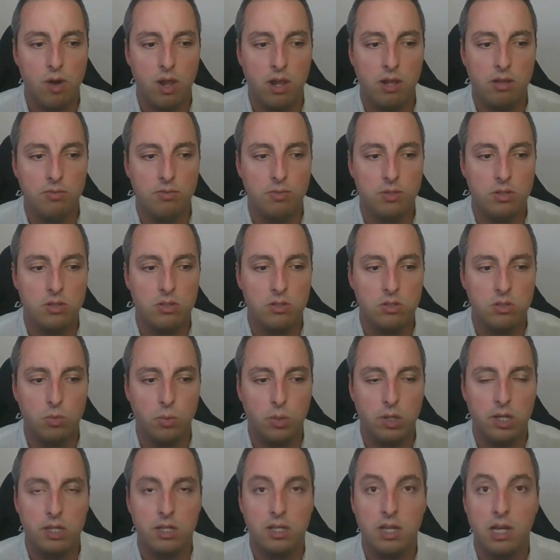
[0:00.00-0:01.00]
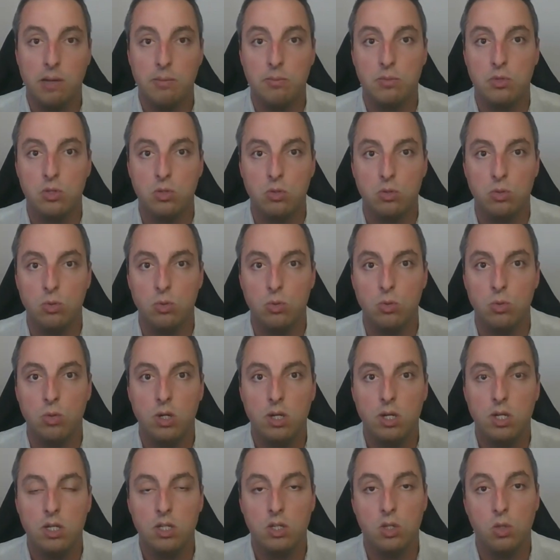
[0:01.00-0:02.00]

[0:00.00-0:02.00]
relevance when it comes to